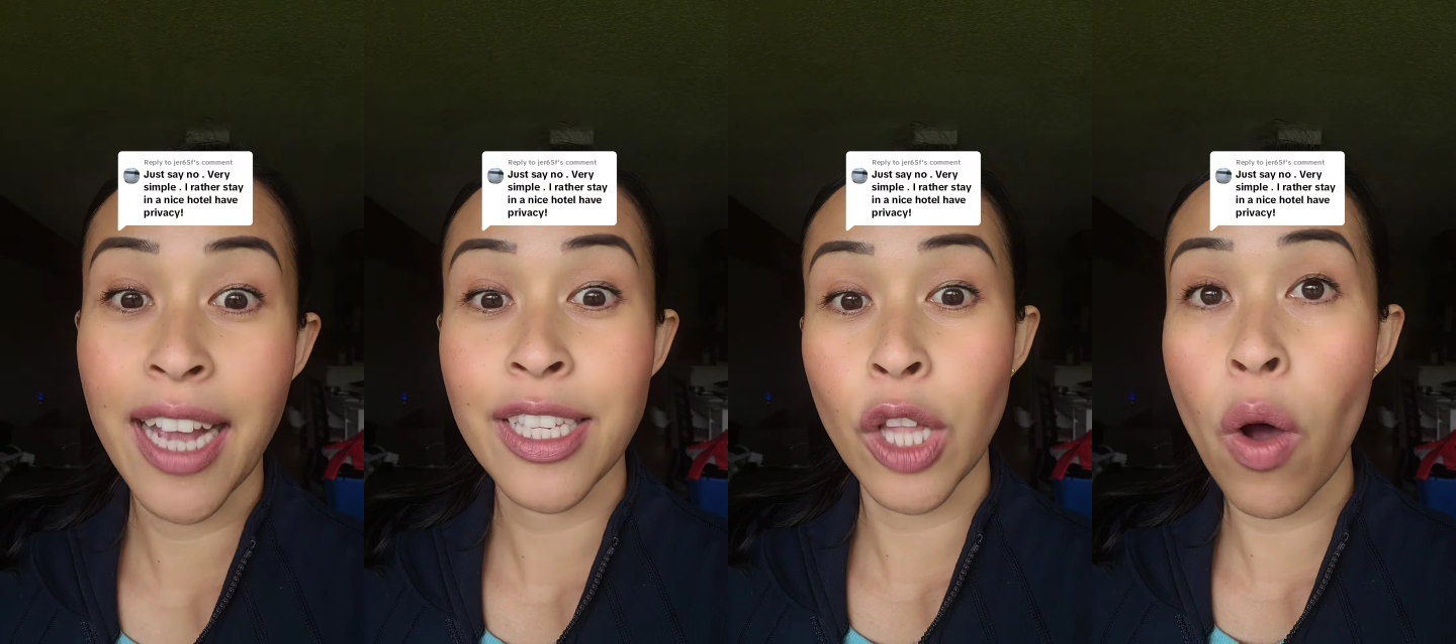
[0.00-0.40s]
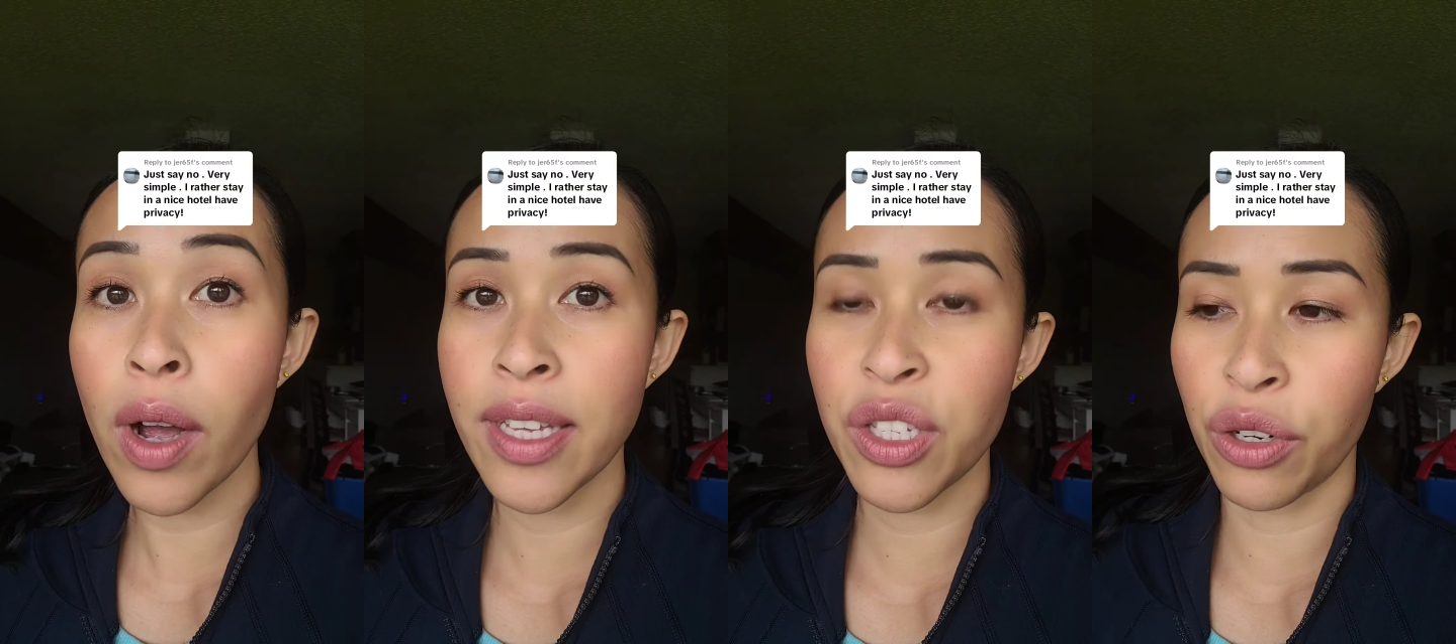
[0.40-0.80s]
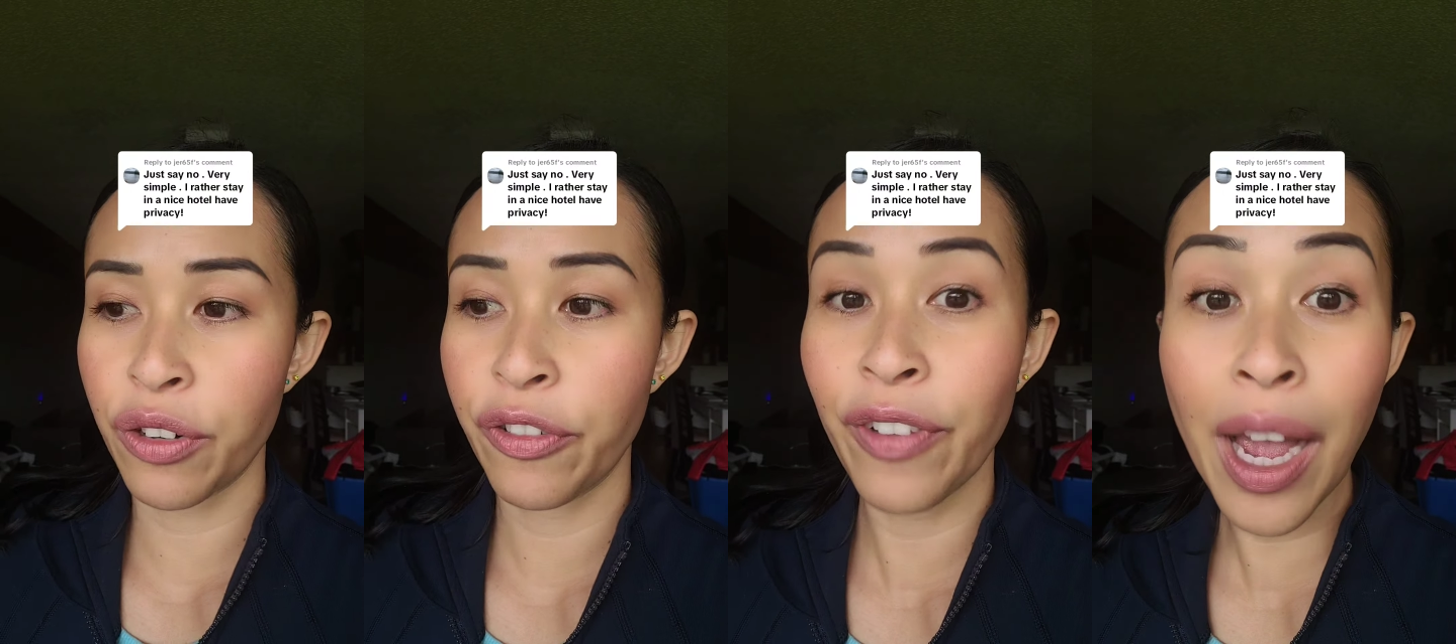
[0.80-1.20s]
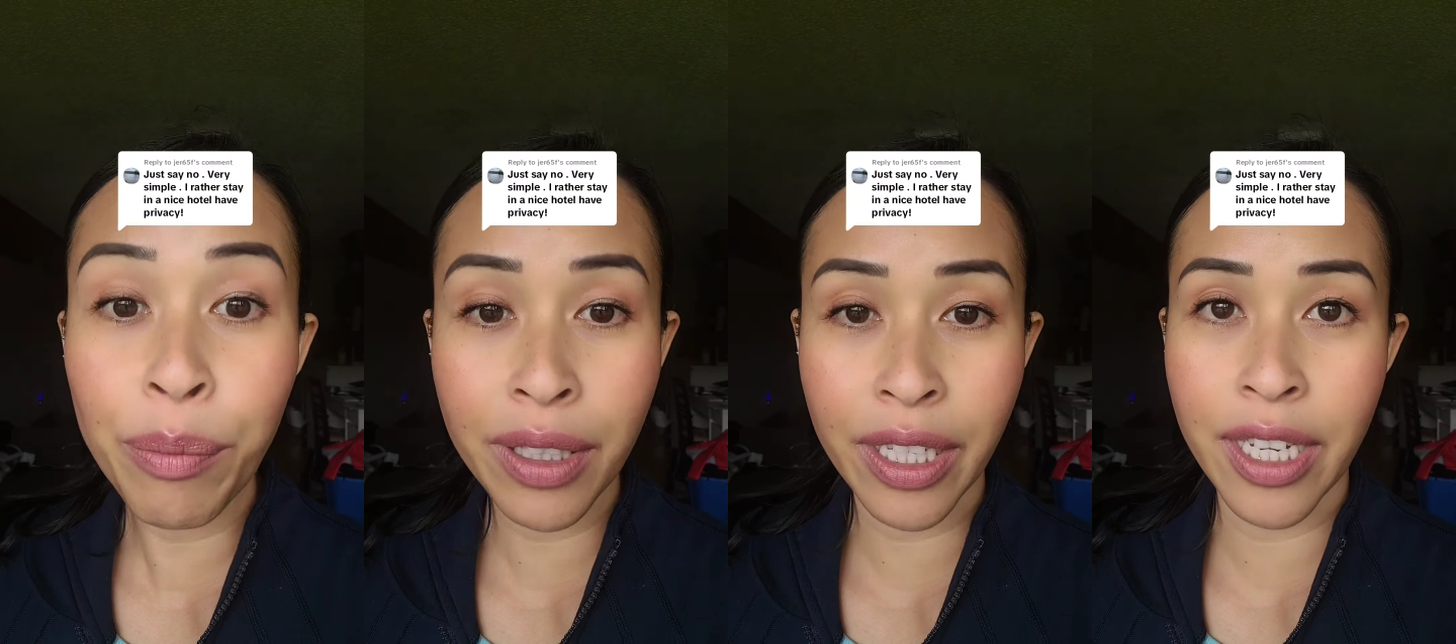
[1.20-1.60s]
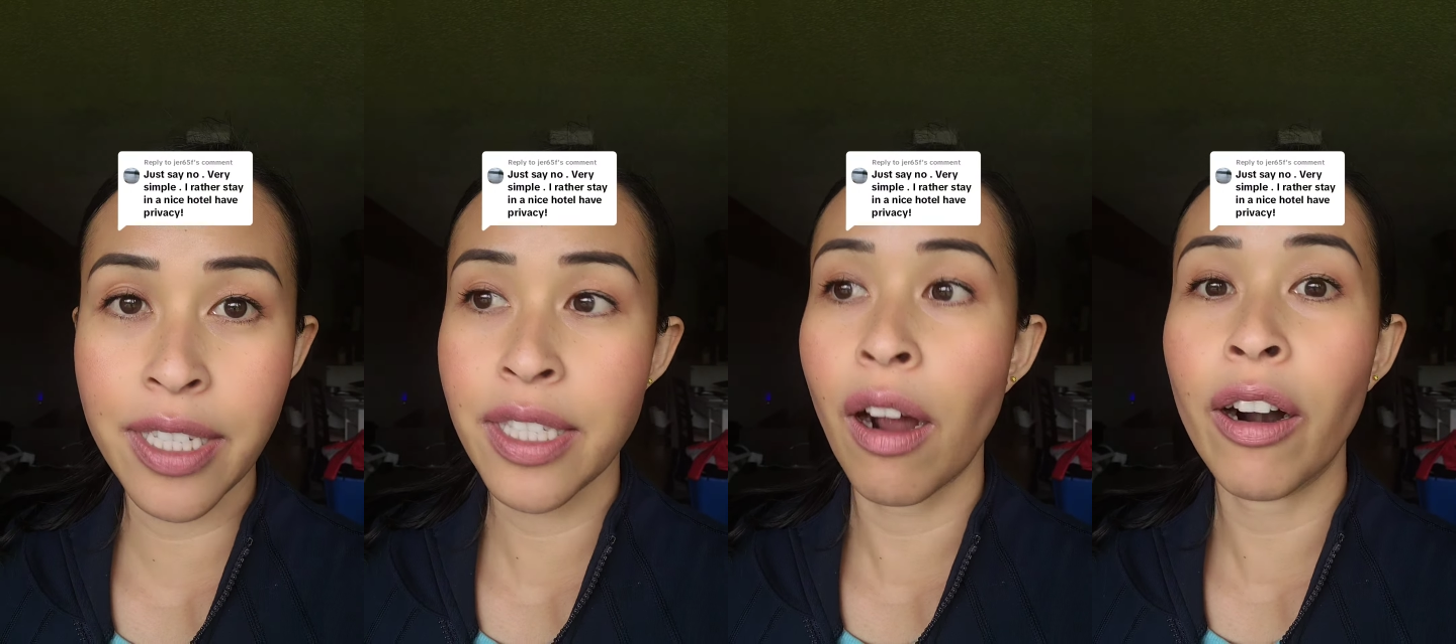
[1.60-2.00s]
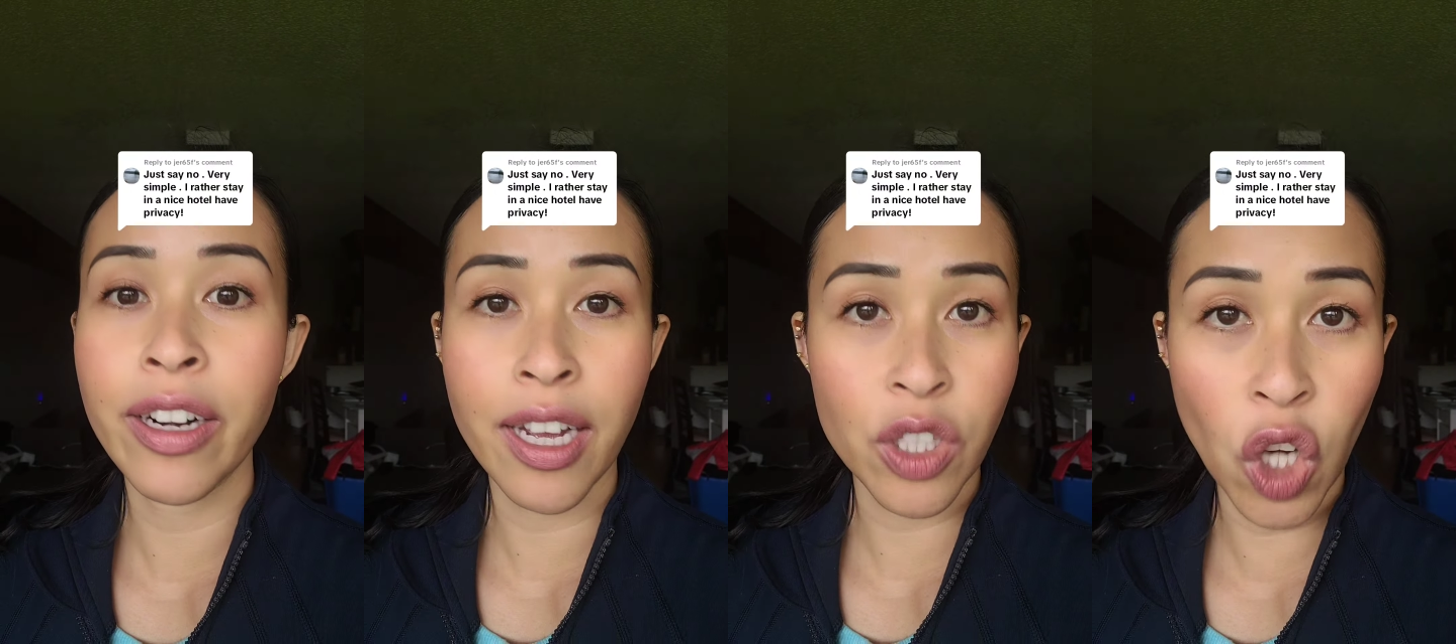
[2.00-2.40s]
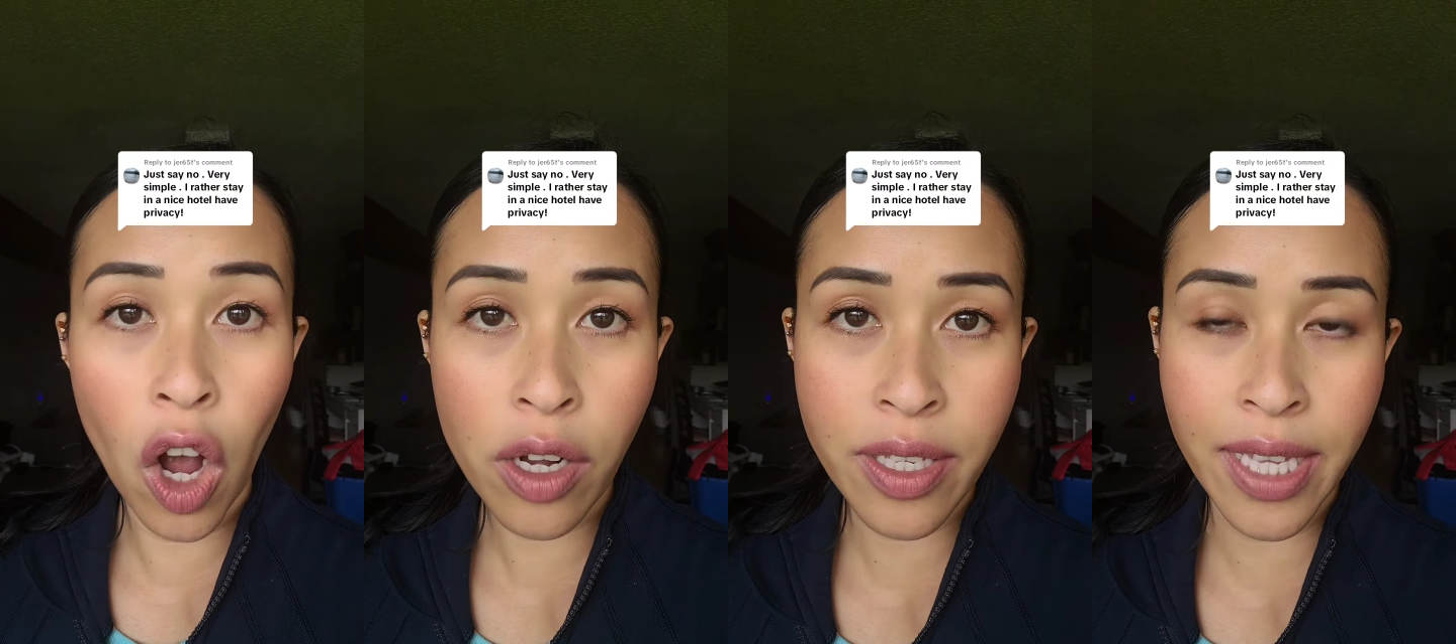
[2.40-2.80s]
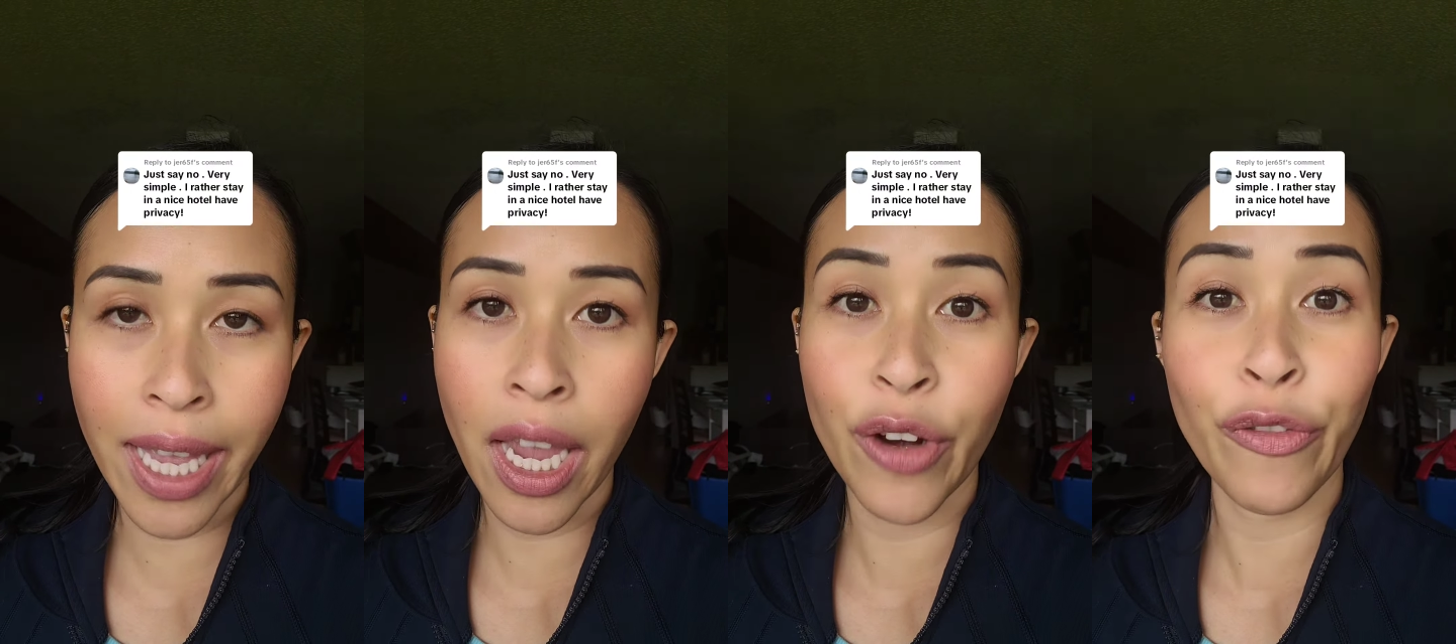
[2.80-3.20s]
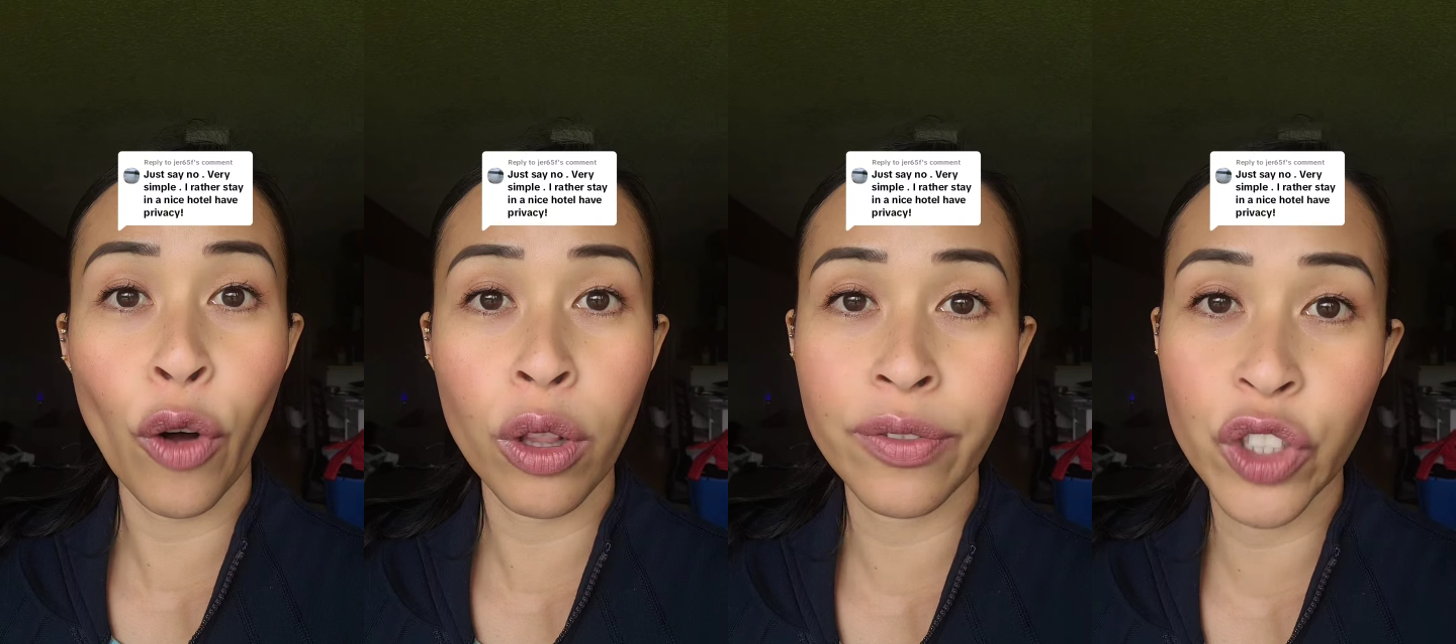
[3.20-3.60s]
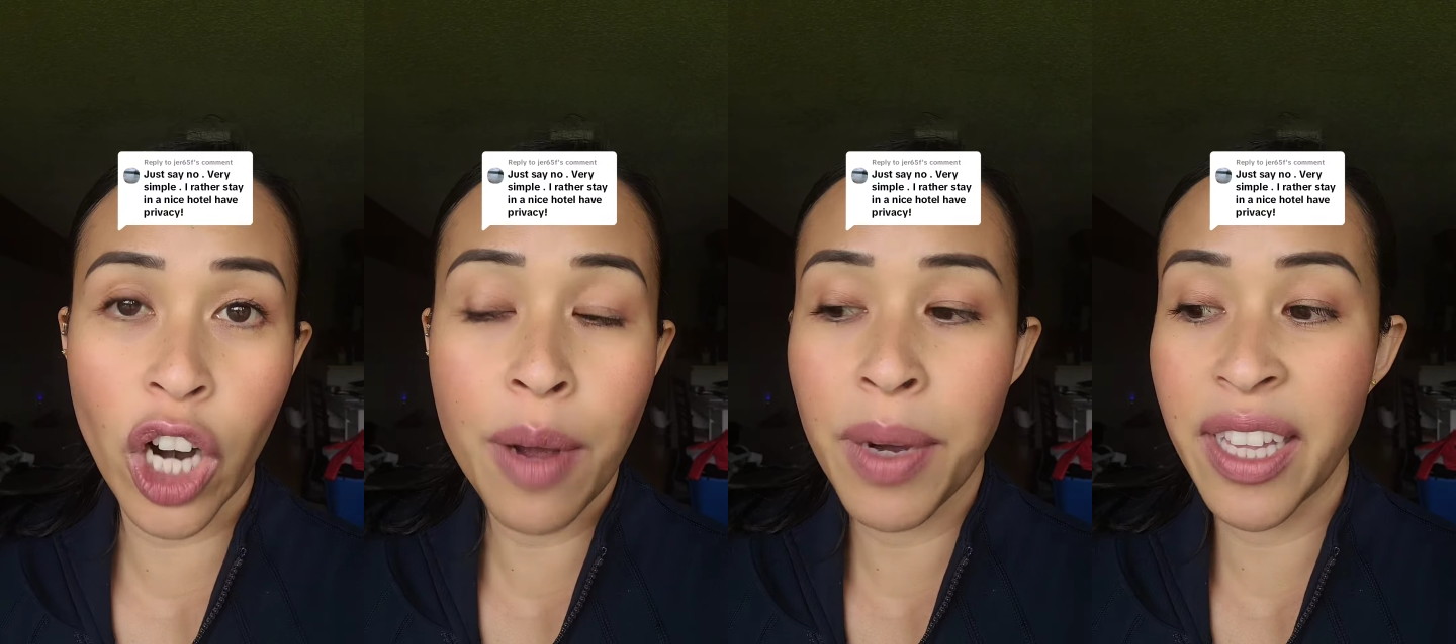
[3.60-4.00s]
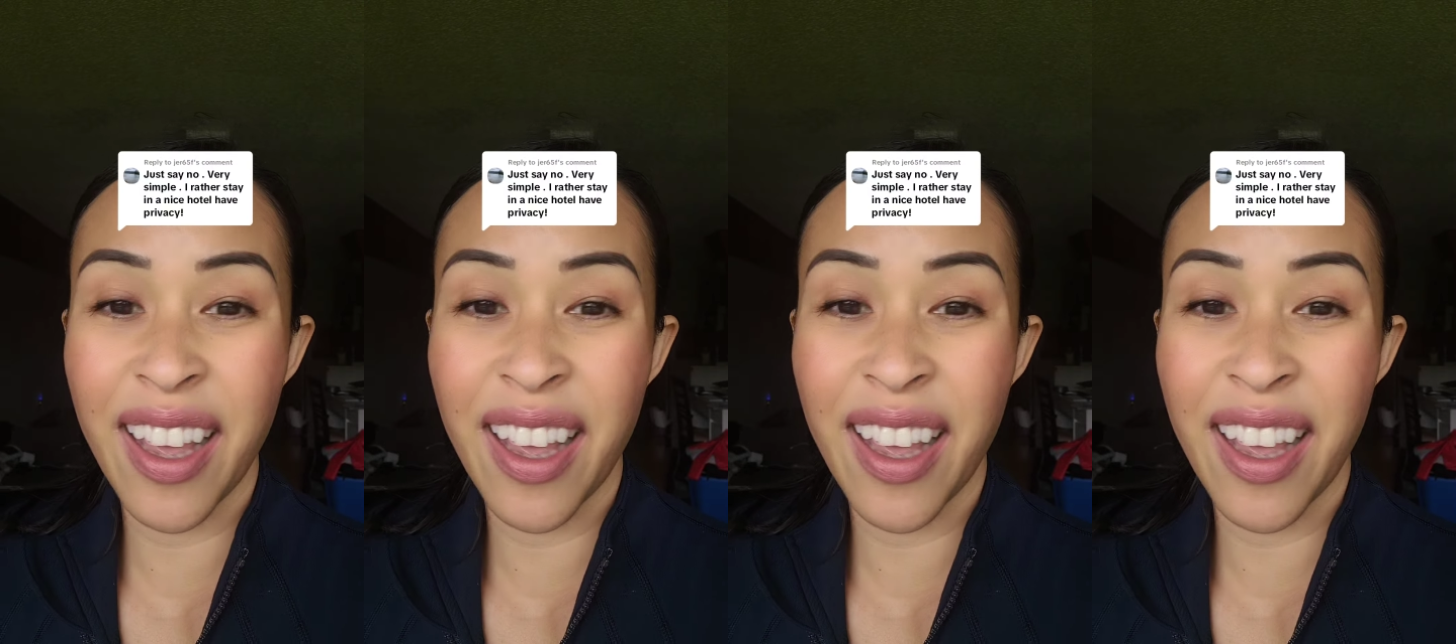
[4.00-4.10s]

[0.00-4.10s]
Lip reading: as long as your families are not toxic and full of drama,